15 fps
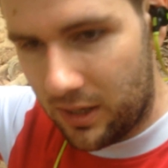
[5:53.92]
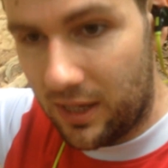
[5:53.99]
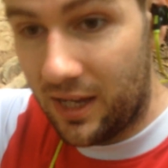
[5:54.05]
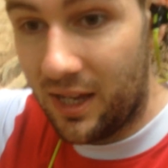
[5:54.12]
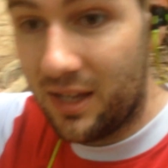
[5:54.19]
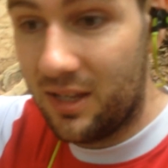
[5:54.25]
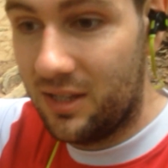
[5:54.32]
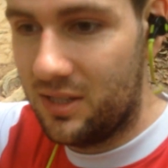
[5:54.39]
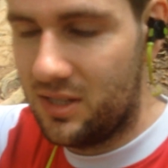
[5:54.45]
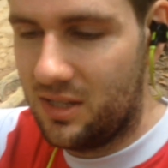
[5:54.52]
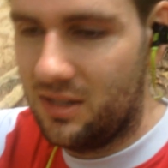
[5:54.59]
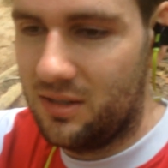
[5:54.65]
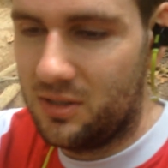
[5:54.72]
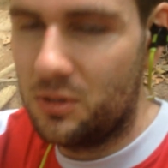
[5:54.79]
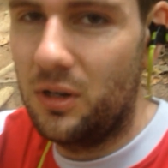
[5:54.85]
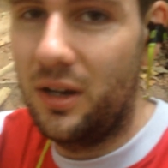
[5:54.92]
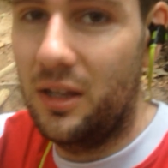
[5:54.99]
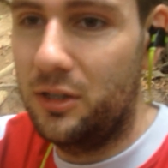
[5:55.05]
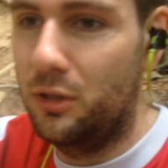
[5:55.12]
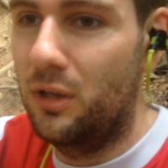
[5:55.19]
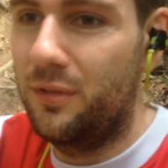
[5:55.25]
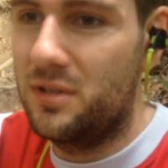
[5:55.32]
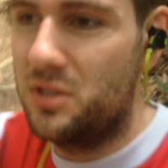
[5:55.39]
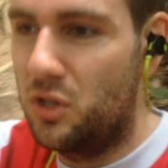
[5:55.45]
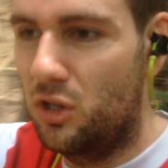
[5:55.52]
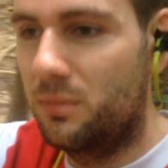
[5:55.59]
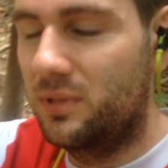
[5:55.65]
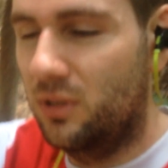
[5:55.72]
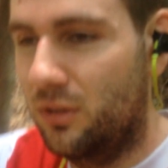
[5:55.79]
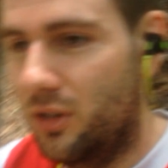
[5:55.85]
Yeah, it's quite. I don't know if it's
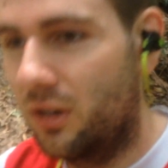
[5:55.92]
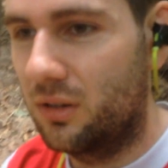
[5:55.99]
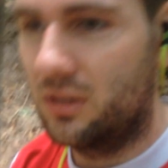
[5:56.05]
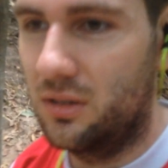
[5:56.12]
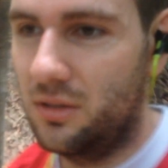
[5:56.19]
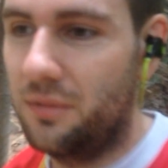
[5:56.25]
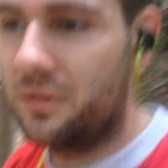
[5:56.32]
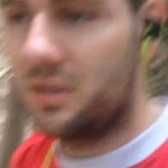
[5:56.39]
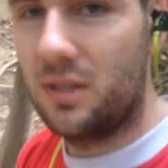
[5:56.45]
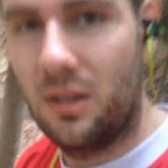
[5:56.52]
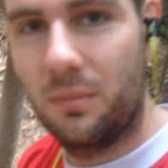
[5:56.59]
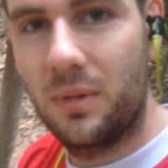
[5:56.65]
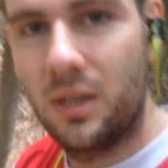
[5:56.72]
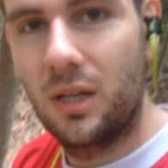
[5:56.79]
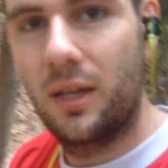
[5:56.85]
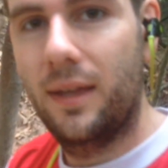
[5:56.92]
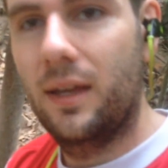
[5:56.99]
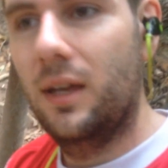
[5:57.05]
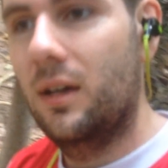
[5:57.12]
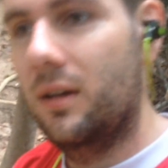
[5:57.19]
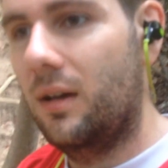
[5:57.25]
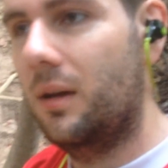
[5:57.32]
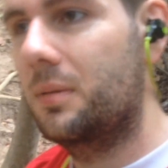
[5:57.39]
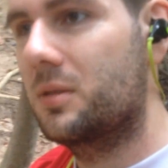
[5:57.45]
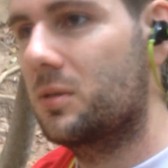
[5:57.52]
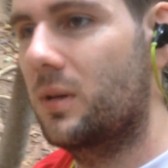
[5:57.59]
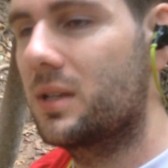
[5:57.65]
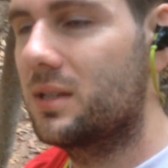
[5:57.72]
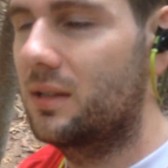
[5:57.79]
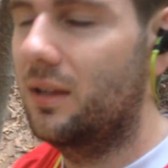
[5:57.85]
humid or not, because obviously I'm
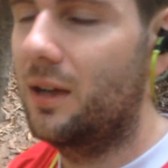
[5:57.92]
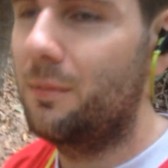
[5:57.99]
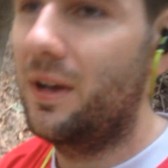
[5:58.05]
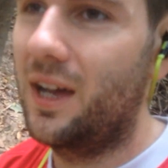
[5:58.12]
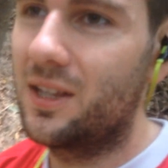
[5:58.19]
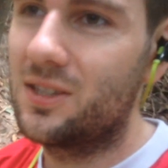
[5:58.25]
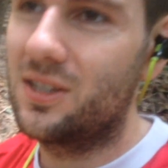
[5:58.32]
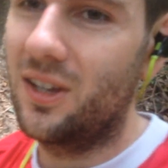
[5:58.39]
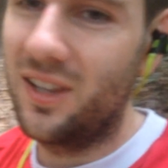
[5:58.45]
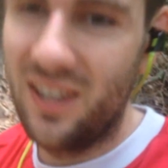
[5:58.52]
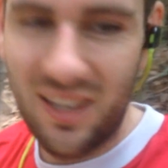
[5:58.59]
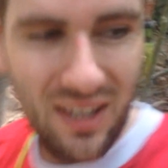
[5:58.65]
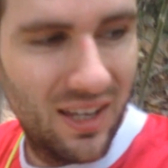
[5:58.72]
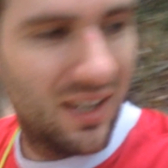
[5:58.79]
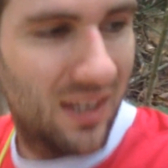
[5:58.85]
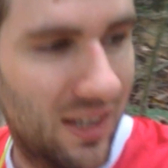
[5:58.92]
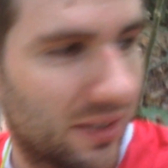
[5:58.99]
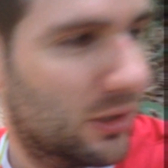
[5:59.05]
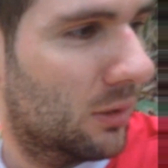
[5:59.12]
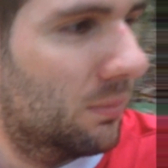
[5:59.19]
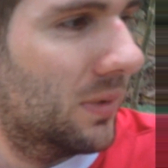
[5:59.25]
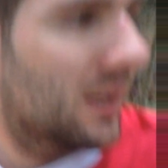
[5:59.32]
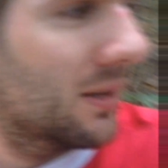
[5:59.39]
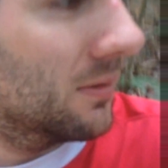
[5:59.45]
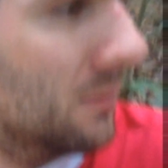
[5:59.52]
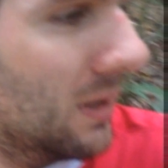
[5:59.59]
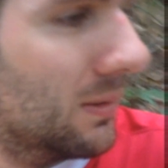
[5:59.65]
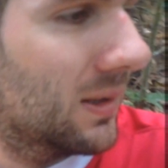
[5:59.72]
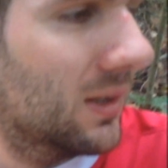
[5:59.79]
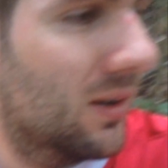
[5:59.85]
sweating like mad. So it could be,
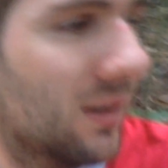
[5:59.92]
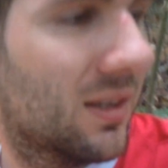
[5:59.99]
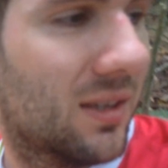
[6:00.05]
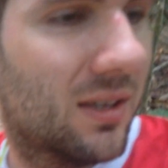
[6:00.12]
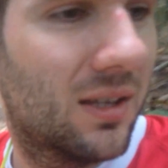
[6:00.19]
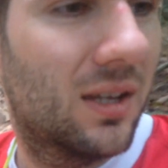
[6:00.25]
maybe not.